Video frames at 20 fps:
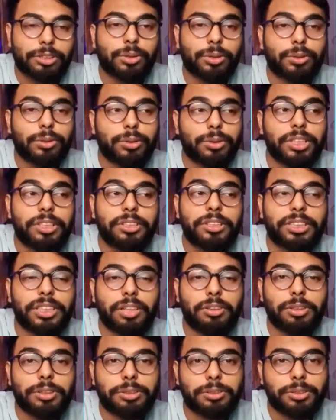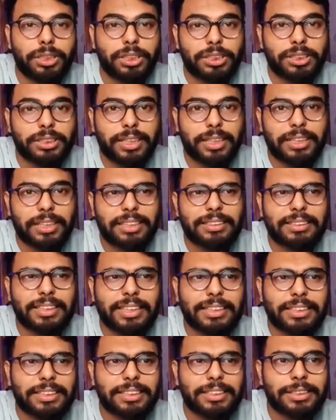so here is our today's
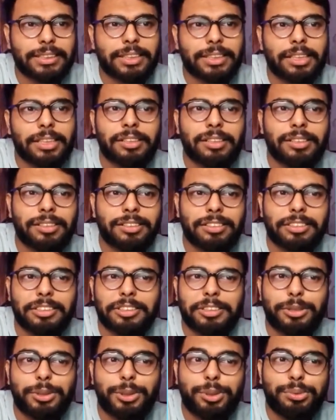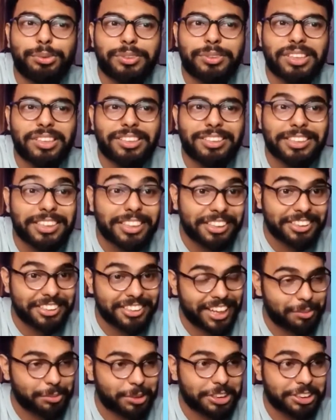site, that is to the
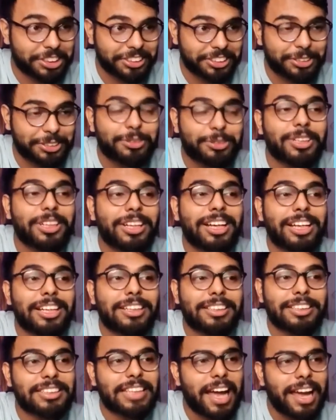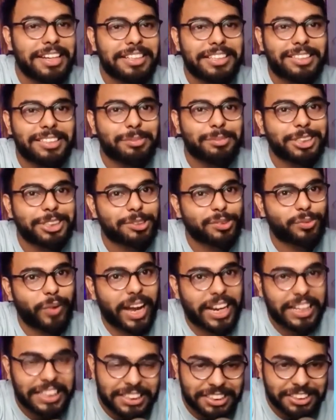third dimension. So the site name is
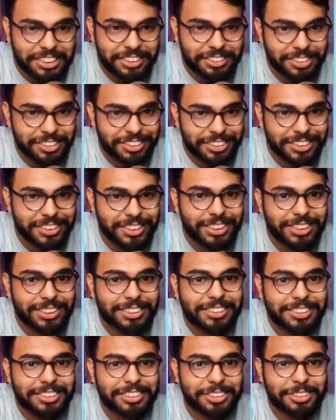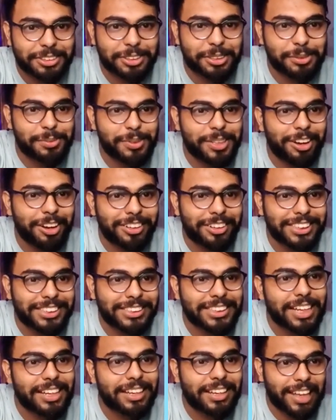quite interesting. To be
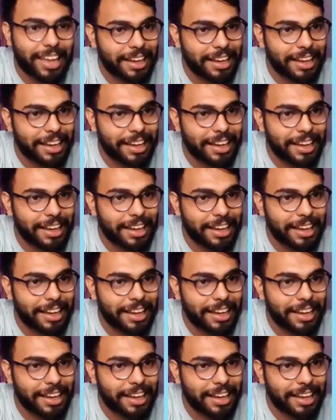honest, I